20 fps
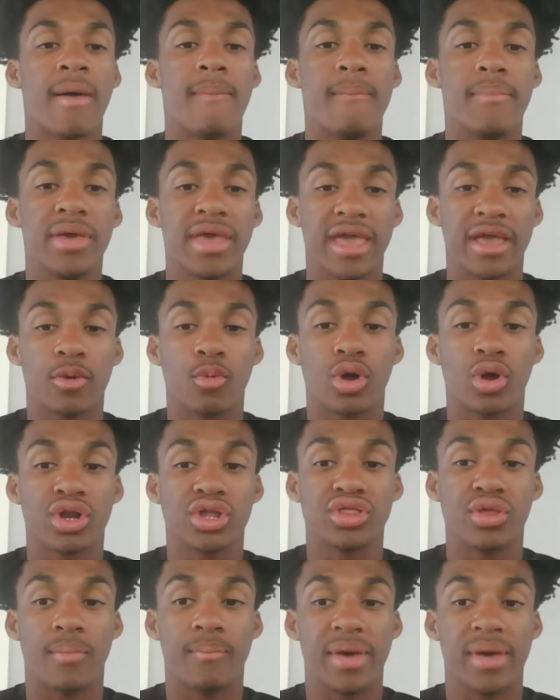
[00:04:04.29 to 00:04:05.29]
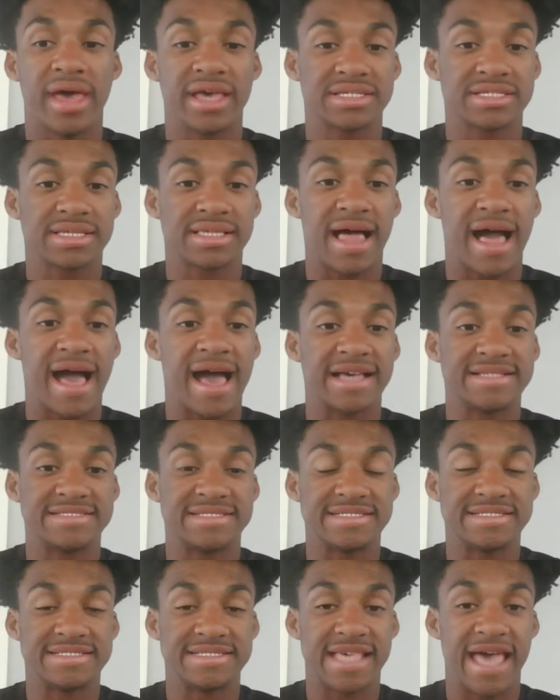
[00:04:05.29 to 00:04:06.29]
being one of the best
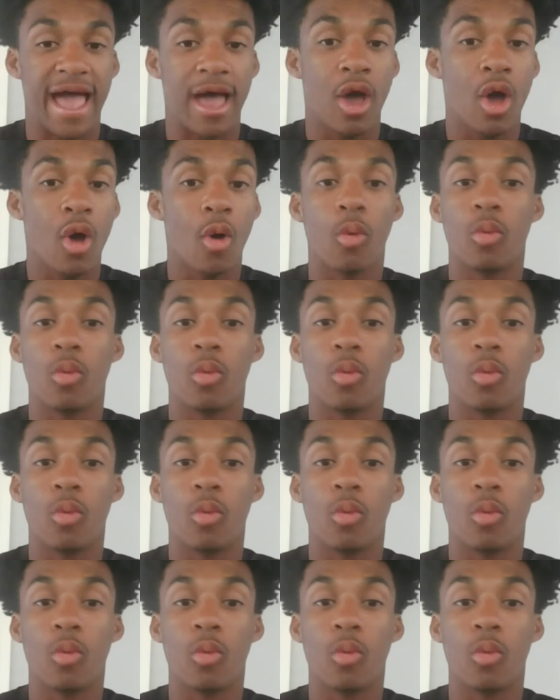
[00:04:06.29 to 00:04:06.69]
classes that